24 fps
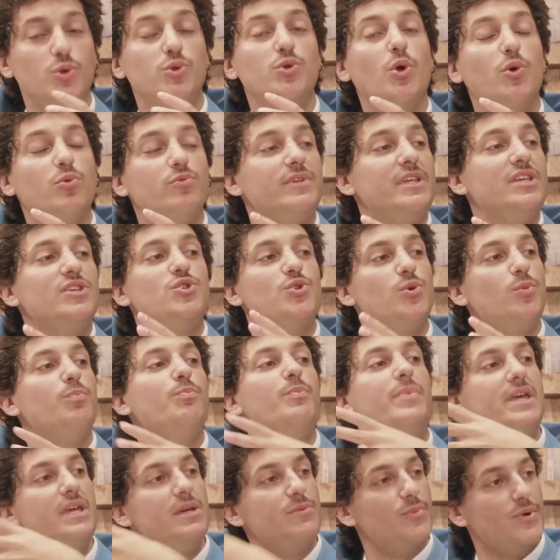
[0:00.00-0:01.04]
don't need to
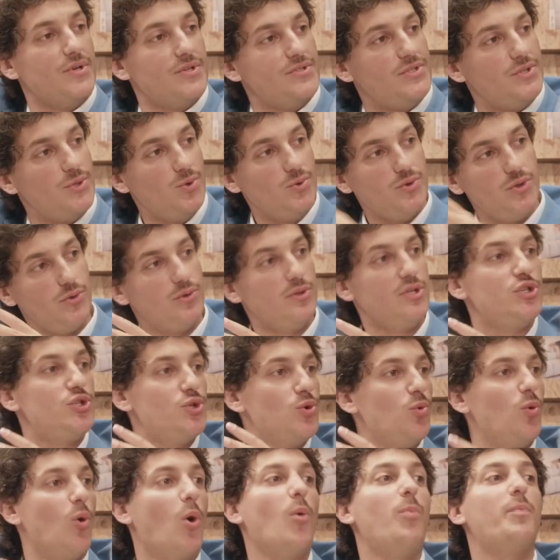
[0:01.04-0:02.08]
be in Brazil, you need
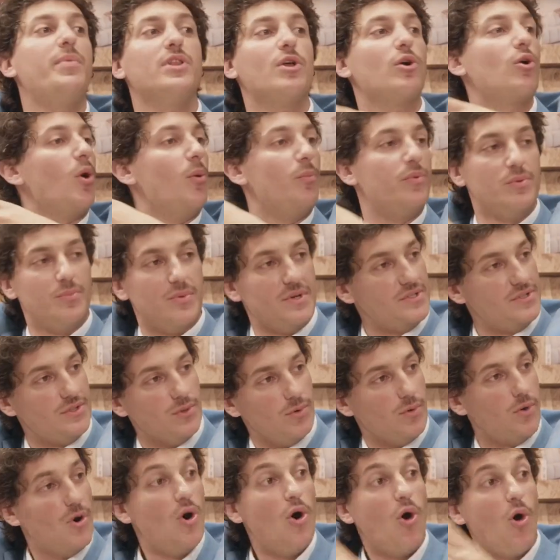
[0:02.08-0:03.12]
to open a company in
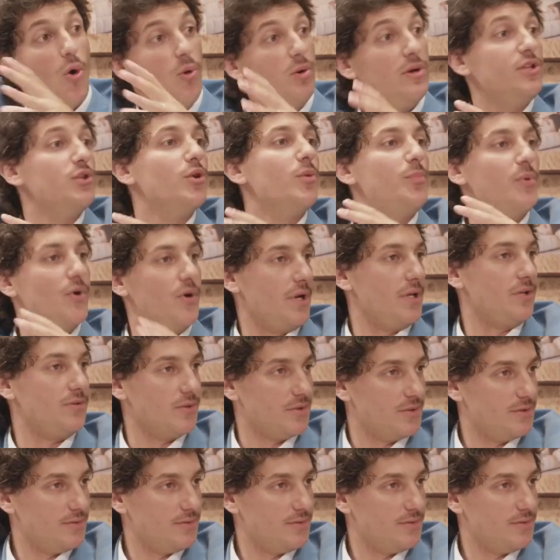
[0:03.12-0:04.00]
Brazil. Only the operator.